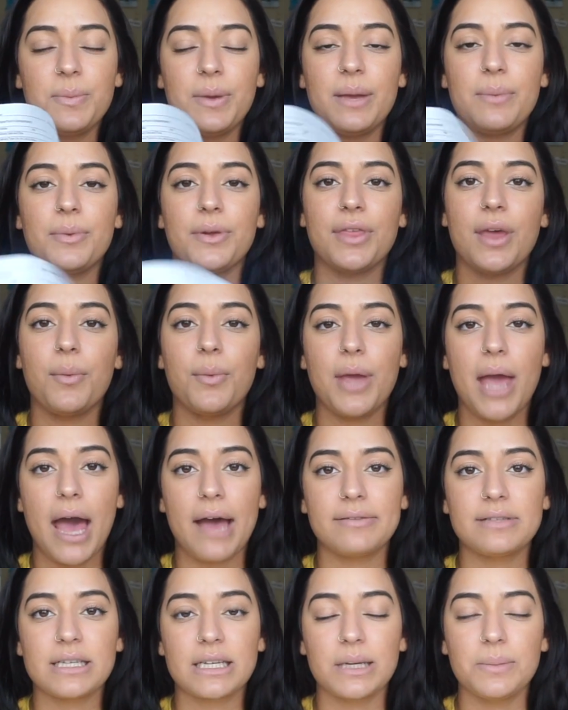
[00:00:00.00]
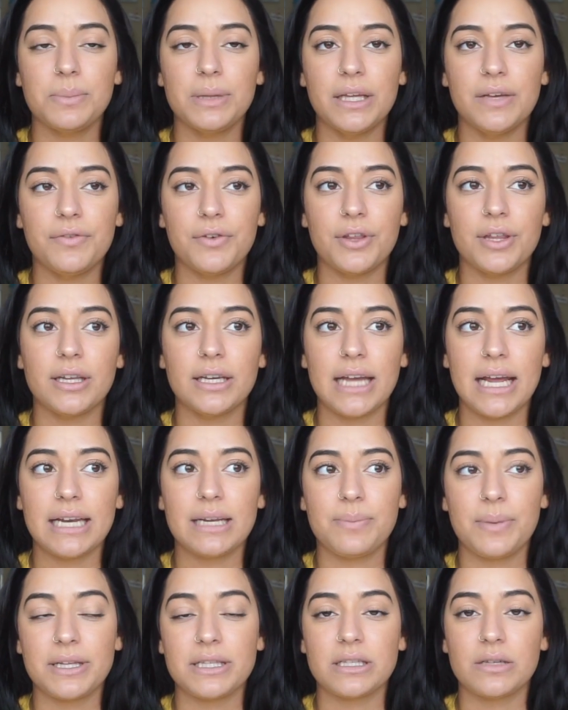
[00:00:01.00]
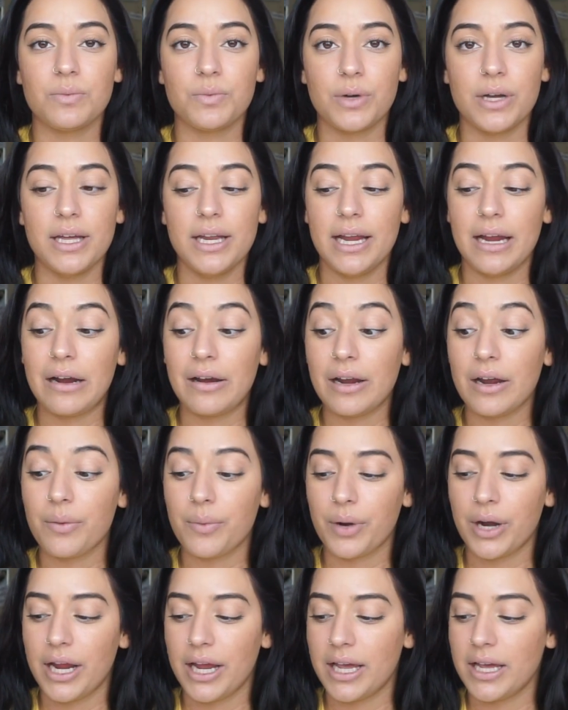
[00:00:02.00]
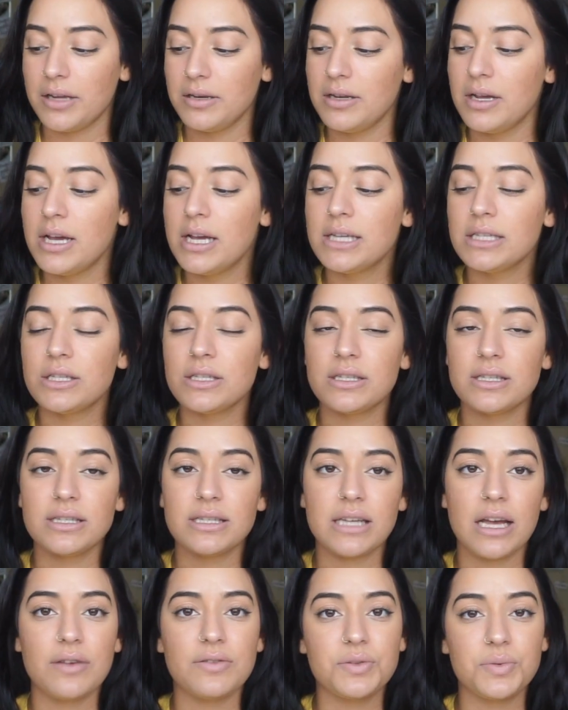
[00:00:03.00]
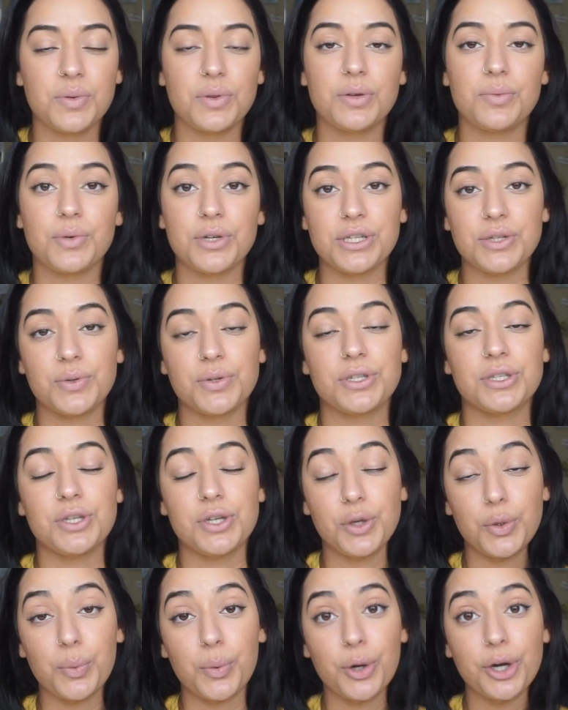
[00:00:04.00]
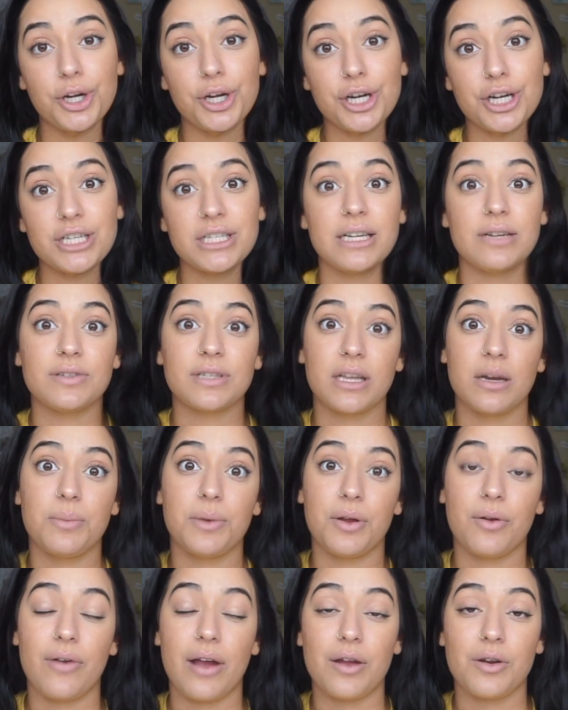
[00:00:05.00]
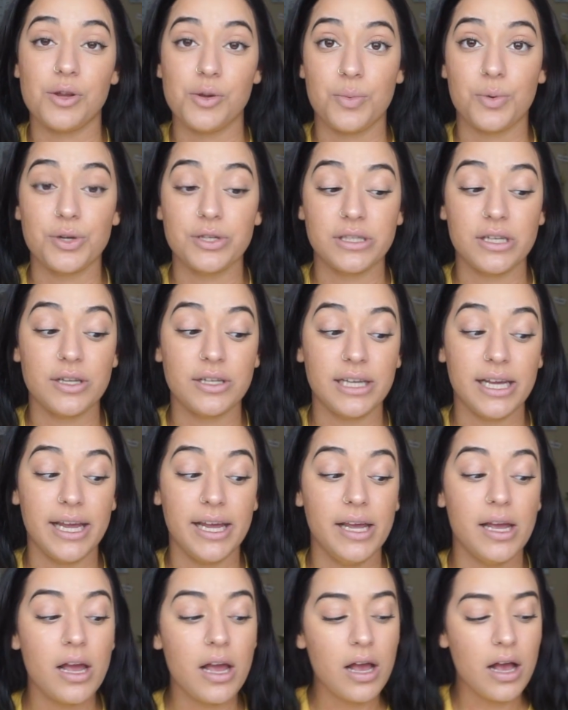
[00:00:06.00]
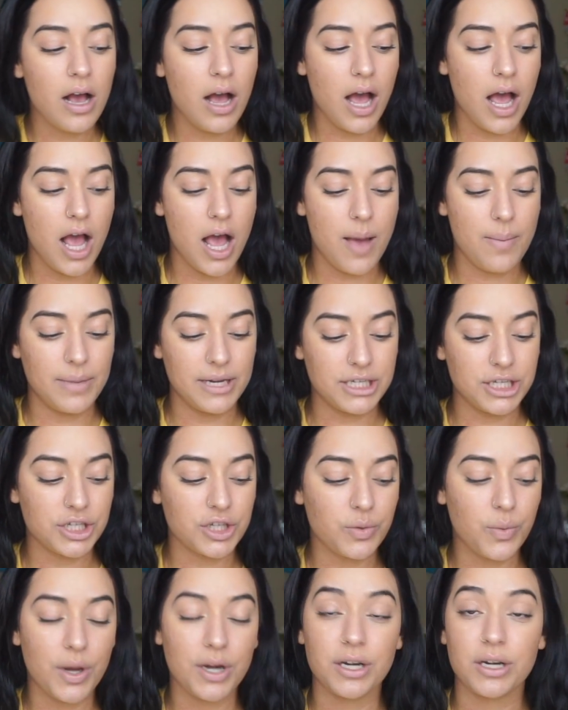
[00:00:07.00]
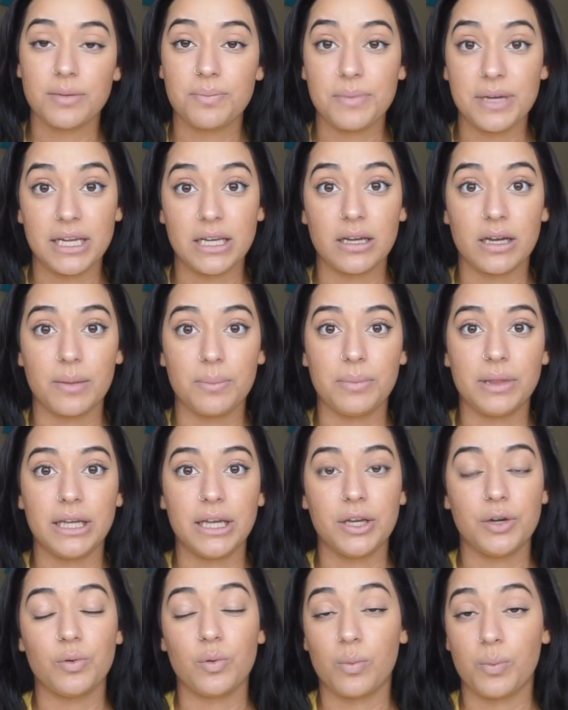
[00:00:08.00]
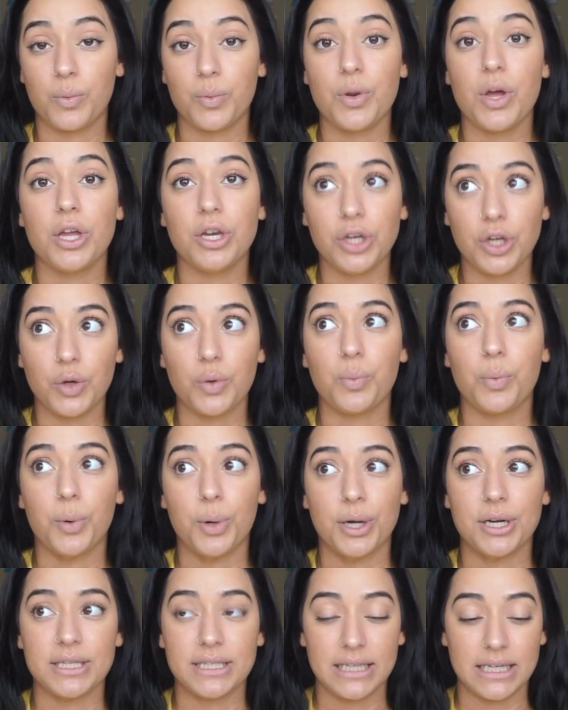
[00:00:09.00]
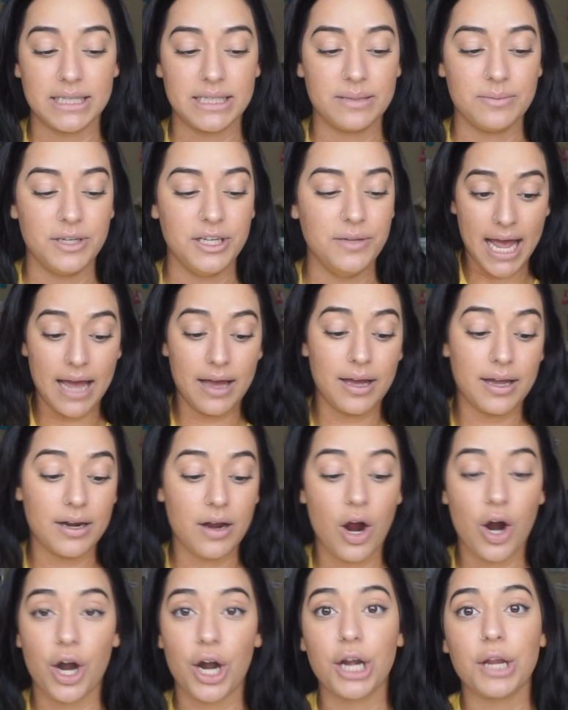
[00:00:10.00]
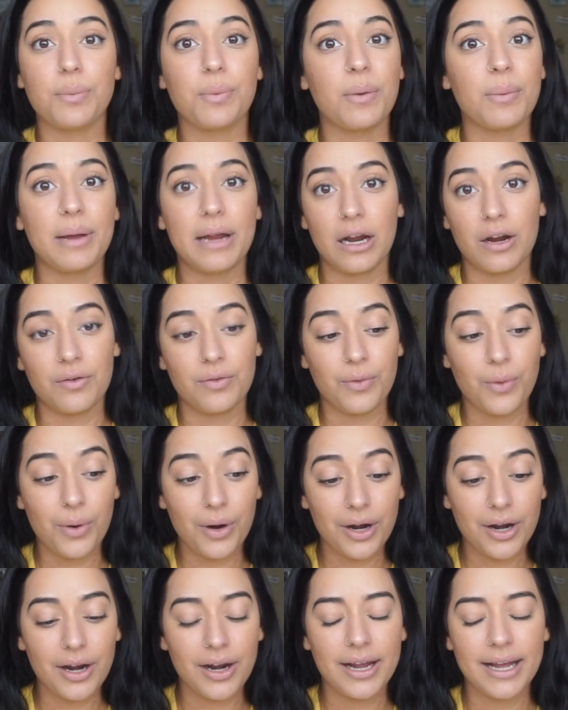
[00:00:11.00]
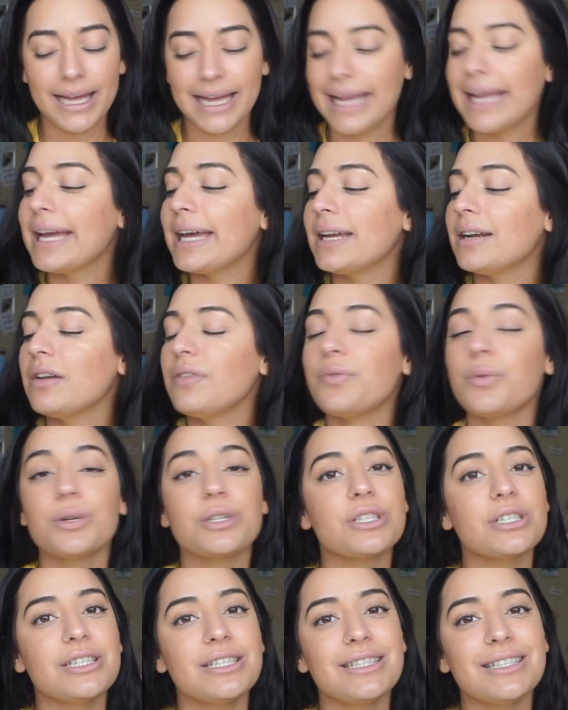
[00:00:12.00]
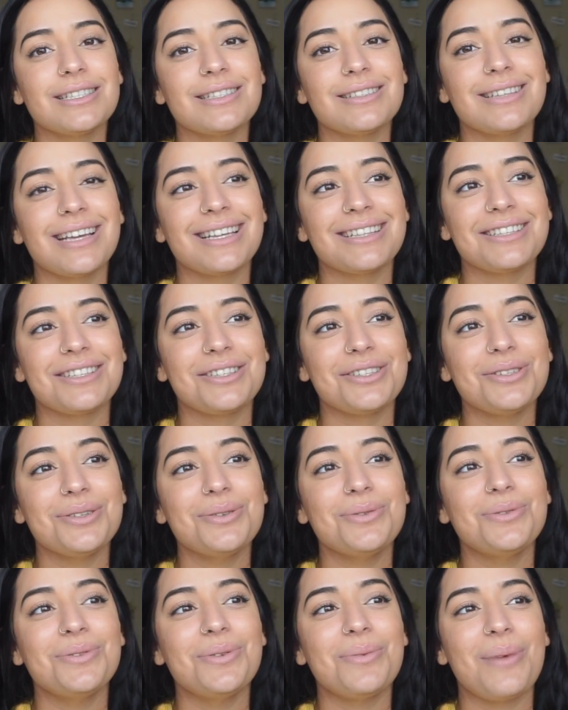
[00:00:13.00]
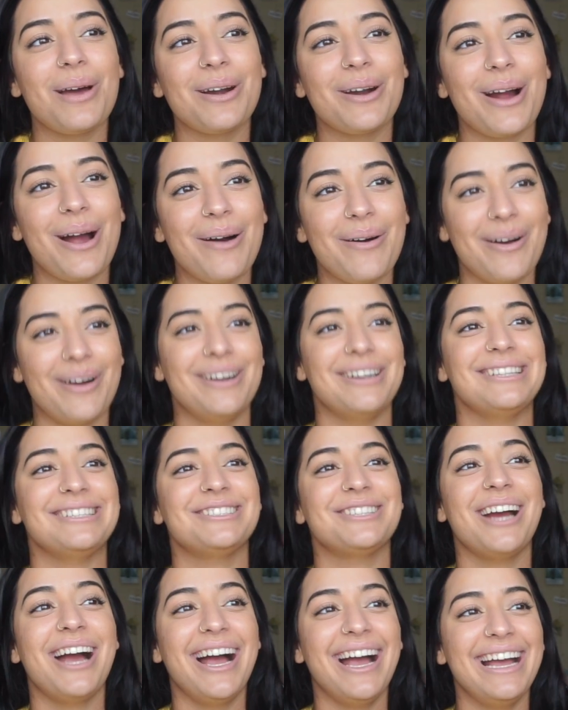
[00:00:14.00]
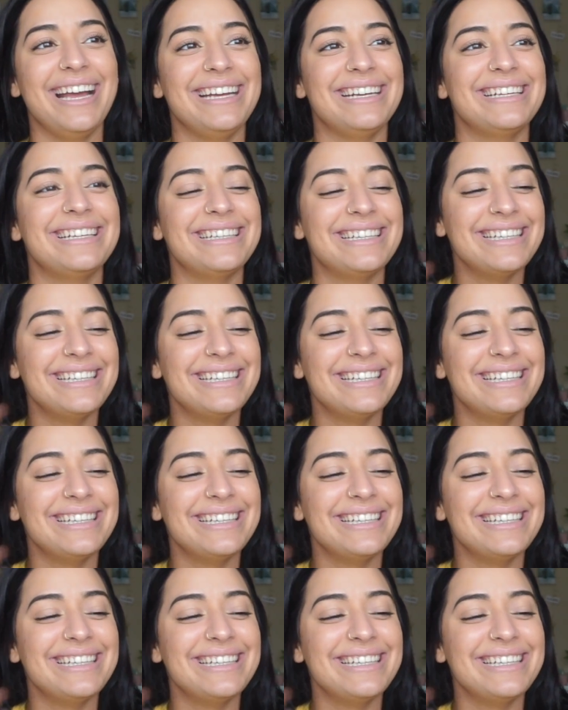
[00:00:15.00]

paper that we have to complete for the day depends on what area we're in. So since I was with the resource newborn nurse and I was gonna be around newborns all day, my teacher wanted me to complete a newborn assessment I had already prepared for, and unfortunately didn't get to do, no matter how hard I tried.